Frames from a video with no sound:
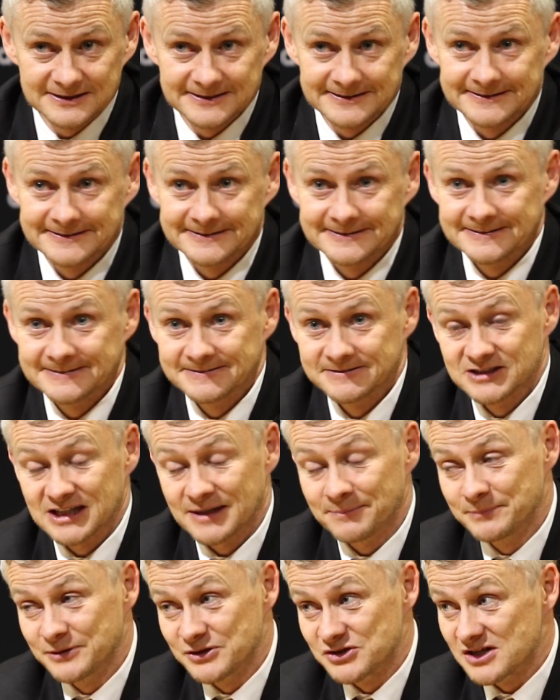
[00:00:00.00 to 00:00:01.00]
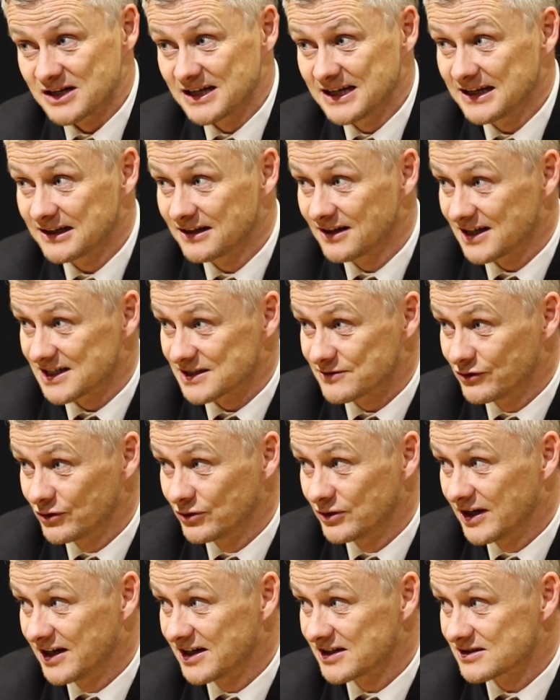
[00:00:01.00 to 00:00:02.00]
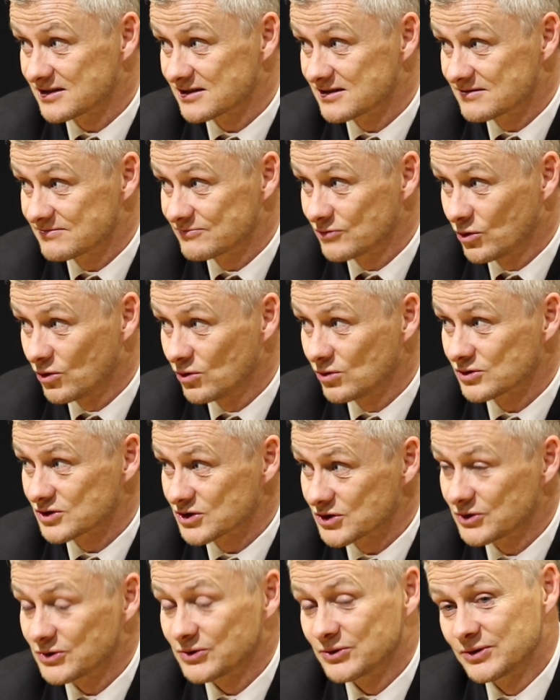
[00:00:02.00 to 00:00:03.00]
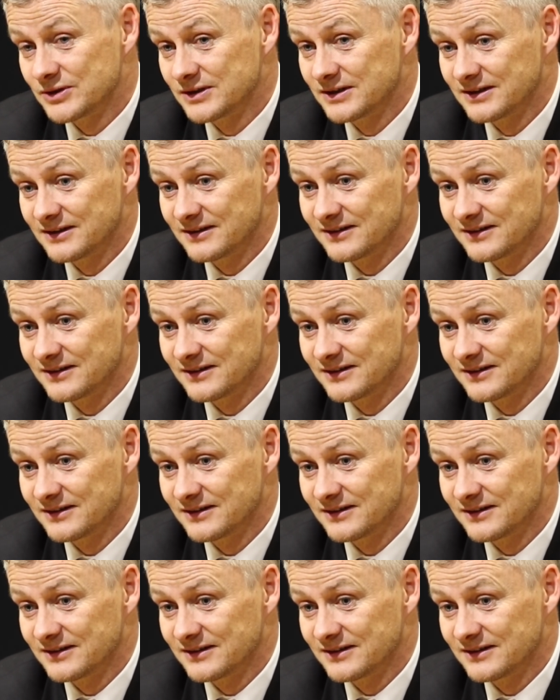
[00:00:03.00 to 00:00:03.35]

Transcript: Uh, Champions League the last few years has also